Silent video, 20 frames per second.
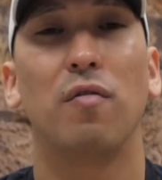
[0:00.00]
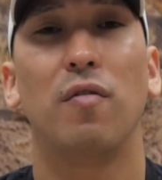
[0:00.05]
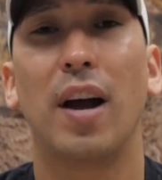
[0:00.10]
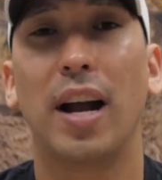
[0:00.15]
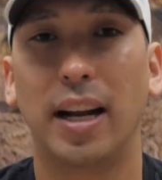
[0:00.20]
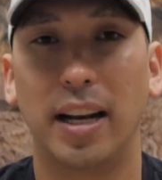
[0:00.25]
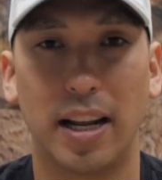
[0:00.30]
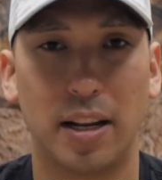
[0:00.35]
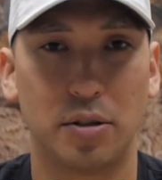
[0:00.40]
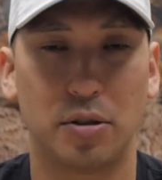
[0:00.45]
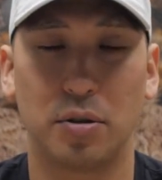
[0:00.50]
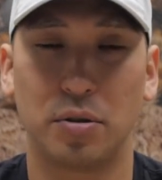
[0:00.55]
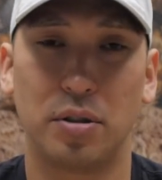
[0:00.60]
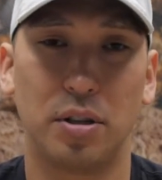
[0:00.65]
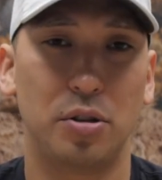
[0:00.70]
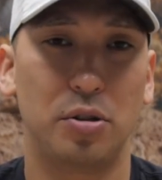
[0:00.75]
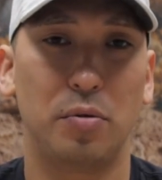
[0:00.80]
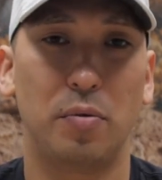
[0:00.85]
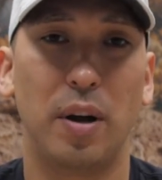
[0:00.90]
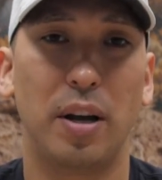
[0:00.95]
financial
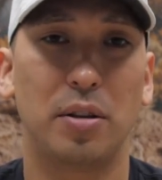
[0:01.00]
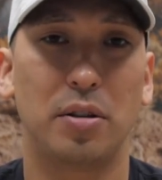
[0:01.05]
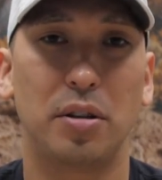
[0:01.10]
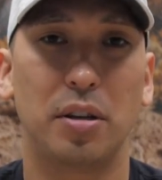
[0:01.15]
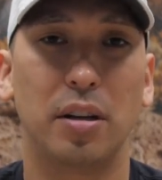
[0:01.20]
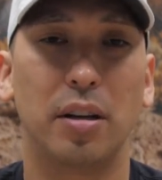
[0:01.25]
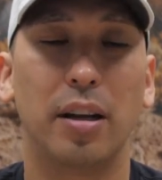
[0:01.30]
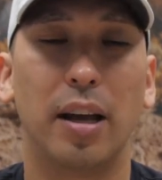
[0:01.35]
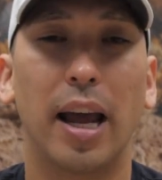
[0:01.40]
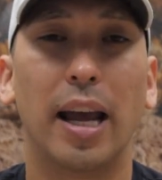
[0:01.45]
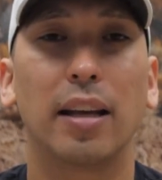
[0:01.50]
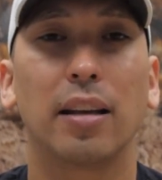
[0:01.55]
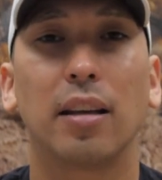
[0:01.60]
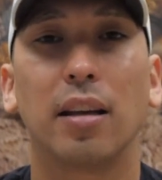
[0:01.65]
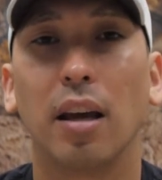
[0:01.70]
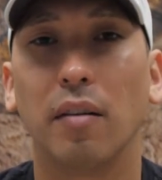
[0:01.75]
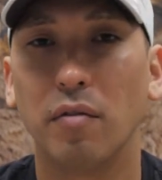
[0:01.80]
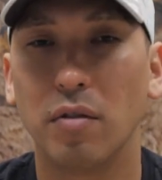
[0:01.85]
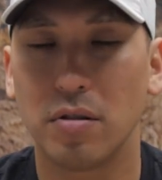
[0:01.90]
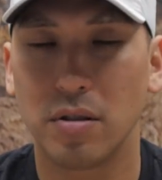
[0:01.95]
situation and
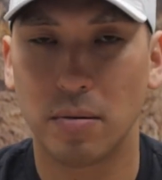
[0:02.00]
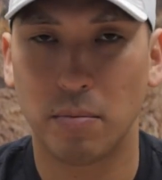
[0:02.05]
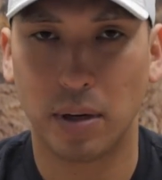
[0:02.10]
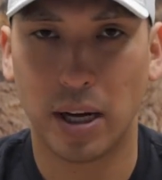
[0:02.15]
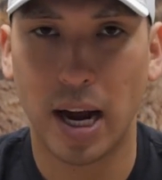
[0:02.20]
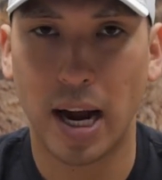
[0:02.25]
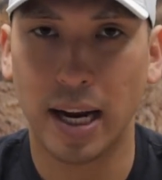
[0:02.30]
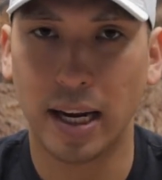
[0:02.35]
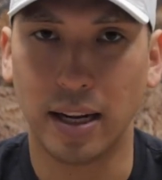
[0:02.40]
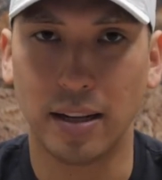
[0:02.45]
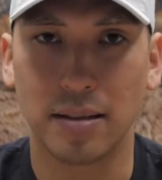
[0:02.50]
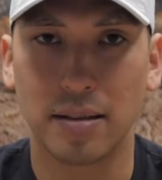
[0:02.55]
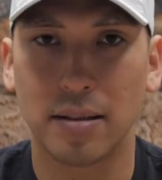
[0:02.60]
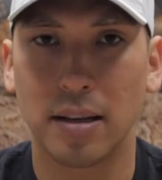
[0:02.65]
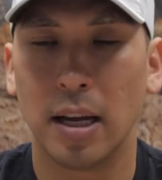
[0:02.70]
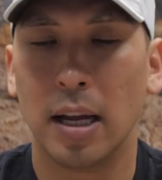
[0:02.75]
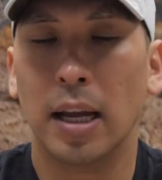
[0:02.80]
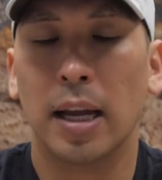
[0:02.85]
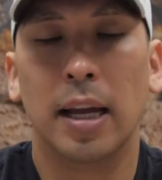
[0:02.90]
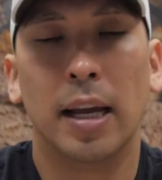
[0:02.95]
give you some guidance.
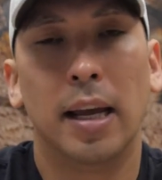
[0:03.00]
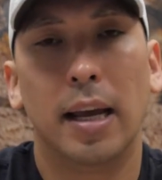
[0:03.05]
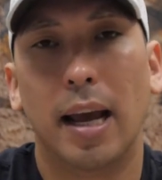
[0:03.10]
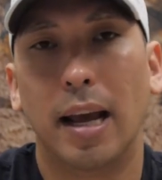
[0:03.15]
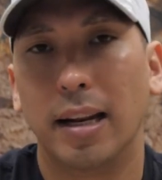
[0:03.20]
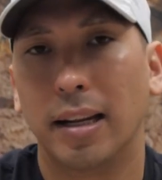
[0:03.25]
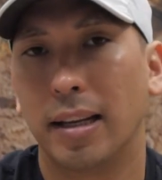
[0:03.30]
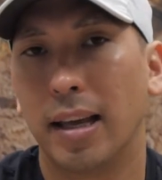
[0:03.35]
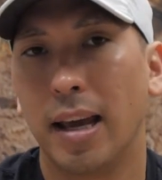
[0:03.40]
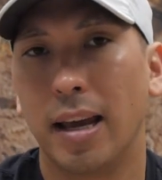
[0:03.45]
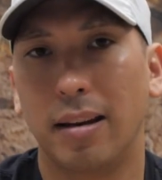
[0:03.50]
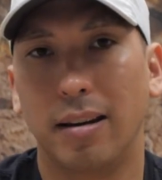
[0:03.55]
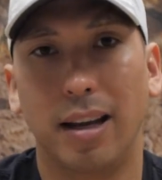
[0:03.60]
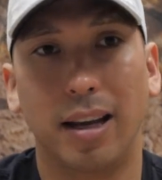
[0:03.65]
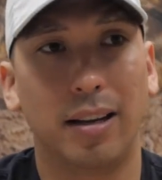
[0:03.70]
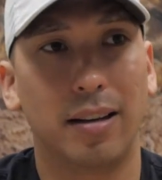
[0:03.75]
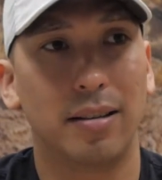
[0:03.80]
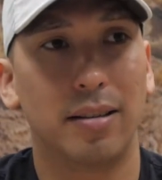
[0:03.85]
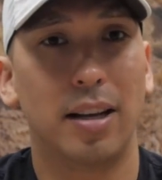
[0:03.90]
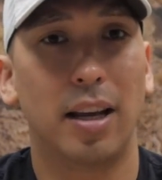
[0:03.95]
And again,
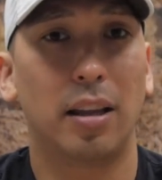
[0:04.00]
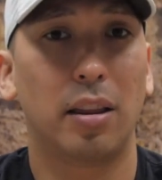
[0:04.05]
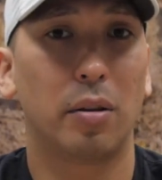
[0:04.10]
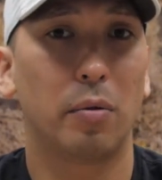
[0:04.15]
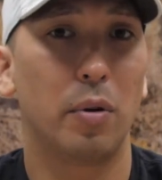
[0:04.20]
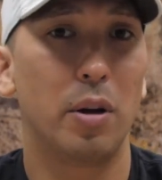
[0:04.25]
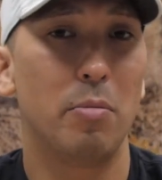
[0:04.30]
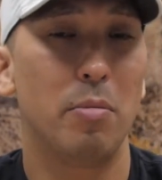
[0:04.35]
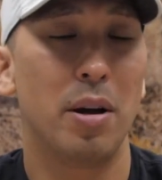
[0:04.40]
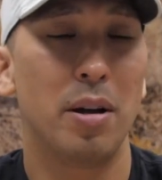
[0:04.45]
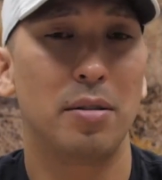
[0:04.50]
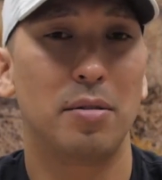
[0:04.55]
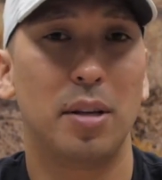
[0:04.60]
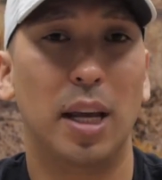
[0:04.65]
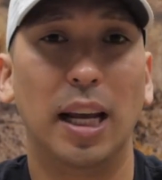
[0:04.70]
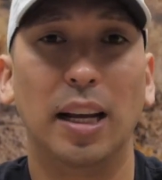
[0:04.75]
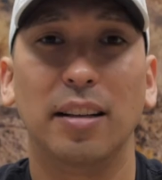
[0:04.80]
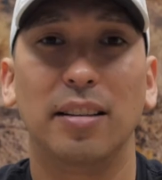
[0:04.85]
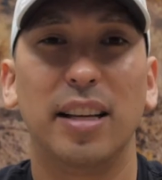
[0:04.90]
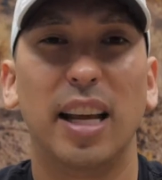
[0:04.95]
it could take three months,
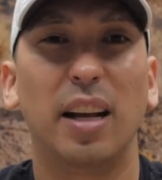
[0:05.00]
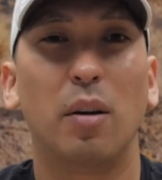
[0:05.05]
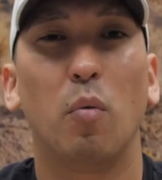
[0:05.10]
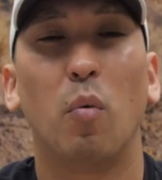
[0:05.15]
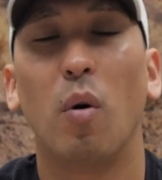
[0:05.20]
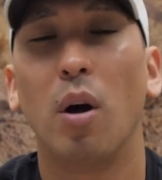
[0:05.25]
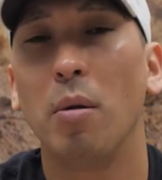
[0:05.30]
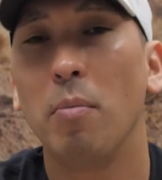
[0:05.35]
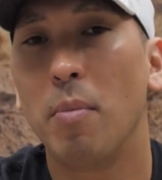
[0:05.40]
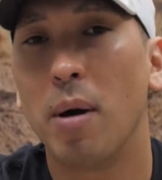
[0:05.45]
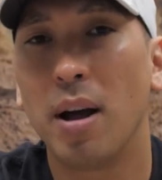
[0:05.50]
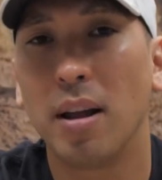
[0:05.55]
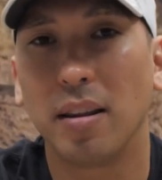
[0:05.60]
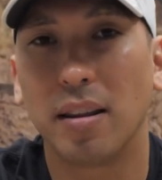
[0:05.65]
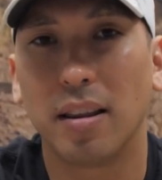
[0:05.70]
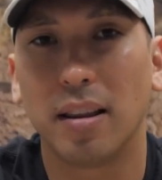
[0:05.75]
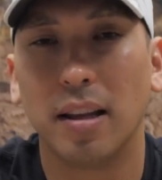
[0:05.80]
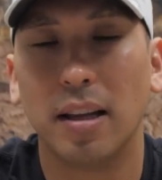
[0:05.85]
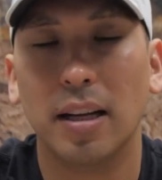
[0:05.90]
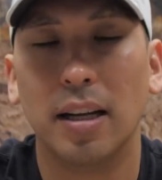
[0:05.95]
it could take one month.